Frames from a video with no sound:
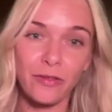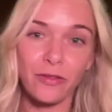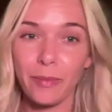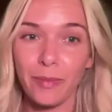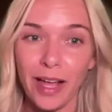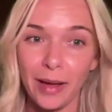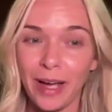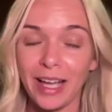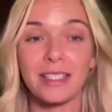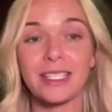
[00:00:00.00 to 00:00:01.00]
from like
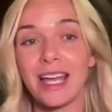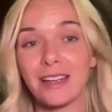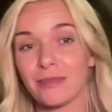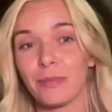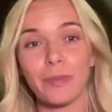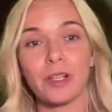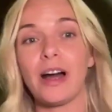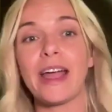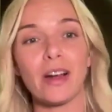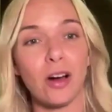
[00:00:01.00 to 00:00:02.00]
my 10
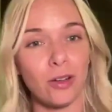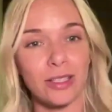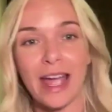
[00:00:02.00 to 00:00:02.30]
client calls